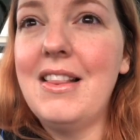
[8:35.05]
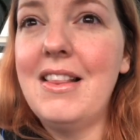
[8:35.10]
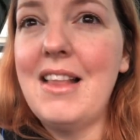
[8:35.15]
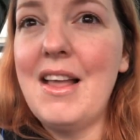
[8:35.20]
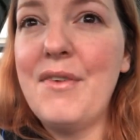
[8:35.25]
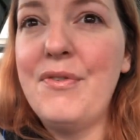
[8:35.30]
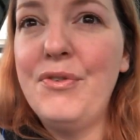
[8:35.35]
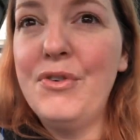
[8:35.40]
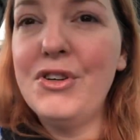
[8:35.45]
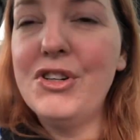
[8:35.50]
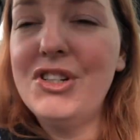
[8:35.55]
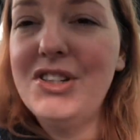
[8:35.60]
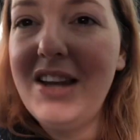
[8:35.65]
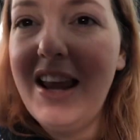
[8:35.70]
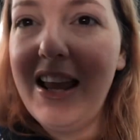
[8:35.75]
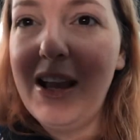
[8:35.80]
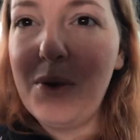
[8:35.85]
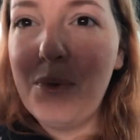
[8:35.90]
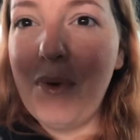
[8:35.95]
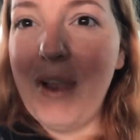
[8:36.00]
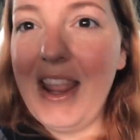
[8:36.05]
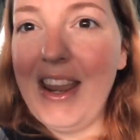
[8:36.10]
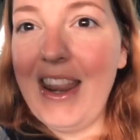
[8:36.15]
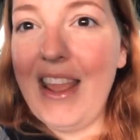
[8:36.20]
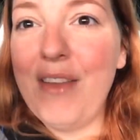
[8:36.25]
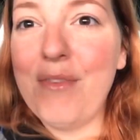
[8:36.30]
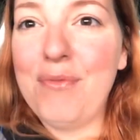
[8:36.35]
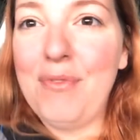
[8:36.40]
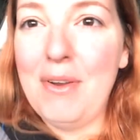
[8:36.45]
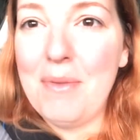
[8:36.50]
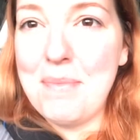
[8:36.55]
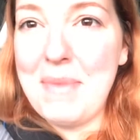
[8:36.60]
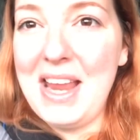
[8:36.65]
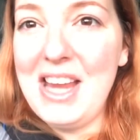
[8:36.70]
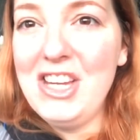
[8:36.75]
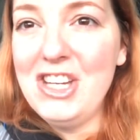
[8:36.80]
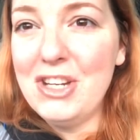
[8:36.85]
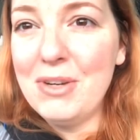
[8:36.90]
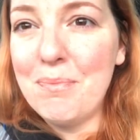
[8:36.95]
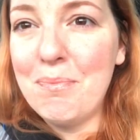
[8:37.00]
They first take away the
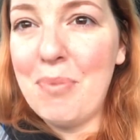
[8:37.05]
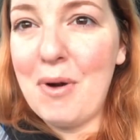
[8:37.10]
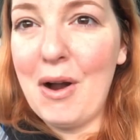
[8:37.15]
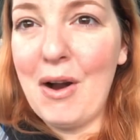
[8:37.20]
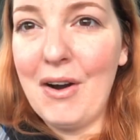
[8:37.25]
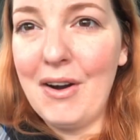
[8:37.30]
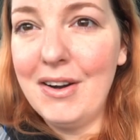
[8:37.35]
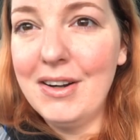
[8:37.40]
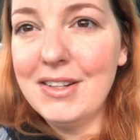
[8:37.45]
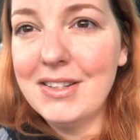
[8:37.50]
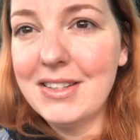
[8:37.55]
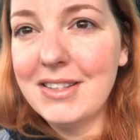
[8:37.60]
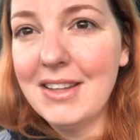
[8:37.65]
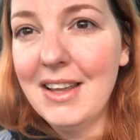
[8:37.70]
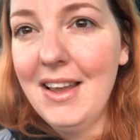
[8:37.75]
inflammation part,